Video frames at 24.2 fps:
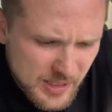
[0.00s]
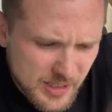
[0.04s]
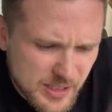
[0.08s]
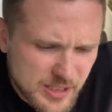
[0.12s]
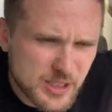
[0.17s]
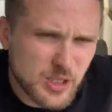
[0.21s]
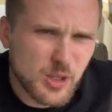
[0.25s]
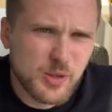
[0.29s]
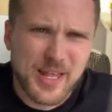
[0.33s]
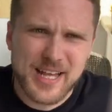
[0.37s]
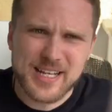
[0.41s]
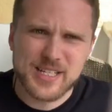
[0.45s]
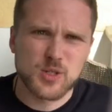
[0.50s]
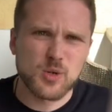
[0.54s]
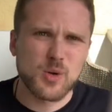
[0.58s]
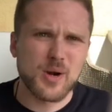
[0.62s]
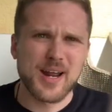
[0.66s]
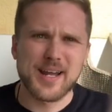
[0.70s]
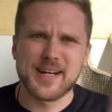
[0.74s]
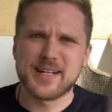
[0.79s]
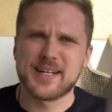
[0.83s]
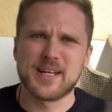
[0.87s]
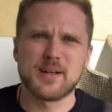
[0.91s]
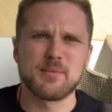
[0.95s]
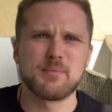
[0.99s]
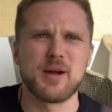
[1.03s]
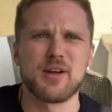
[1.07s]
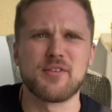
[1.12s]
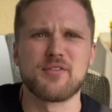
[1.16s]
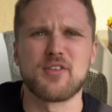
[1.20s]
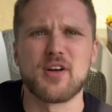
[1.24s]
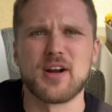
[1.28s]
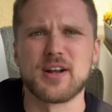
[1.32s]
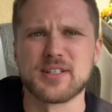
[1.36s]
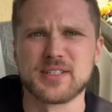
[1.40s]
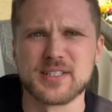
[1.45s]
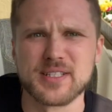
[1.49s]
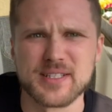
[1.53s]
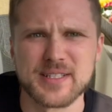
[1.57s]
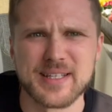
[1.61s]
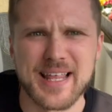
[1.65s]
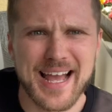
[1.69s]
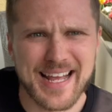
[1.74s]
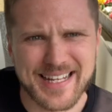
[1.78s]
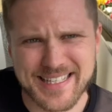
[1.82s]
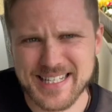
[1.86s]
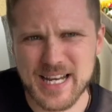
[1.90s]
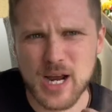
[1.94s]
So that's what I did, my friends.
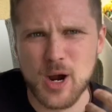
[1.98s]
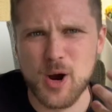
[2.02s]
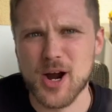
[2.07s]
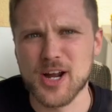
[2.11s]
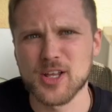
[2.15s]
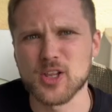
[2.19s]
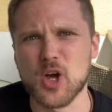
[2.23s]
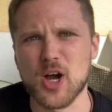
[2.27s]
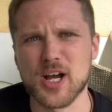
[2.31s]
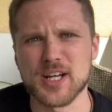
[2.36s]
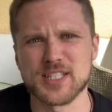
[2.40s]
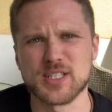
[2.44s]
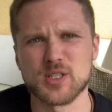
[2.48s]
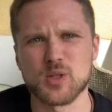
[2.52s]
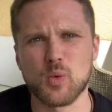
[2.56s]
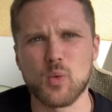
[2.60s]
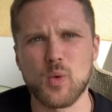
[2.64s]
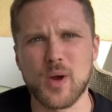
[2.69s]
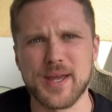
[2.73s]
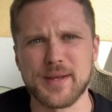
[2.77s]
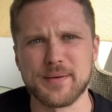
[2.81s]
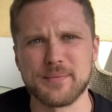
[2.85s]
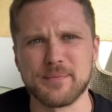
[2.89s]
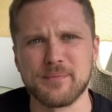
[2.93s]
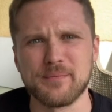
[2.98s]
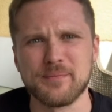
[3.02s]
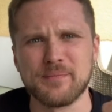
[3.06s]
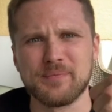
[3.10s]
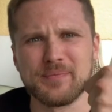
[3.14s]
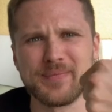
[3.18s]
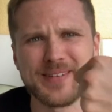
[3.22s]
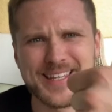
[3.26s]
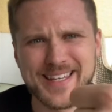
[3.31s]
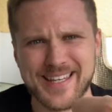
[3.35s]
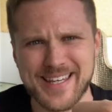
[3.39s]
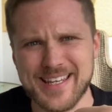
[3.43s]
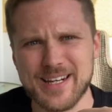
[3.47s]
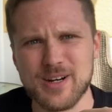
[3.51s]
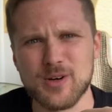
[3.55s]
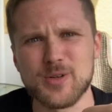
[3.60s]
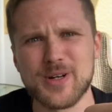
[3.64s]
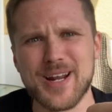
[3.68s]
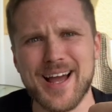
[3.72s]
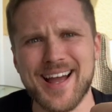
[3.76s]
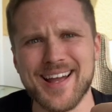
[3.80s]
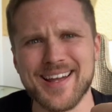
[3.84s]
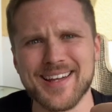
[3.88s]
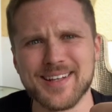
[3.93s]
That's how I lost the weight. Keto
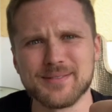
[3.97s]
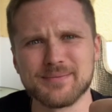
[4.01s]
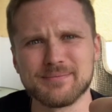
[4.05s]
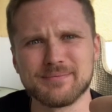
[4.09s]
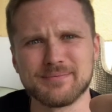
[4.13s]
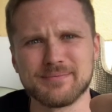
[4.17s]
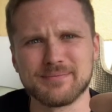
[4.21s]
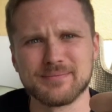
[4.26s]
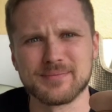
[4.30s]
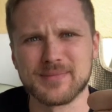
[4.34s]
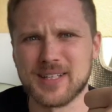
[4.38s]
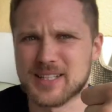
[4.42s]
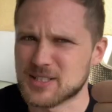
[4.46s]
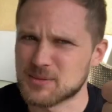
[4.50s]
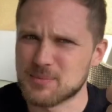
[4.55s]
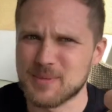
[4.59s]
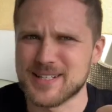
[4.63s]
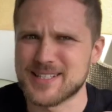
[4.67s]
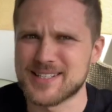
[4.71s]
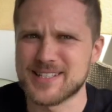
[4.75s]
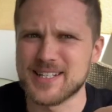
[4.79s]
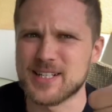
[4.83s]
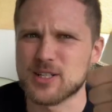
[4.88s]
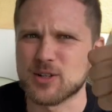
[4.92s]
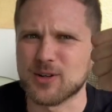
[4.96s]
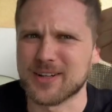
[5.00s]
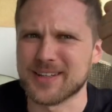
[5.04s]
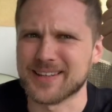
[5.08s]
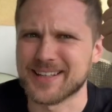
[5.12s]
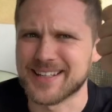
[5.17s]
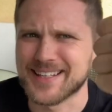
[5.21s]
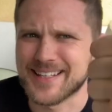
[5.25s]
diet, that's my secret.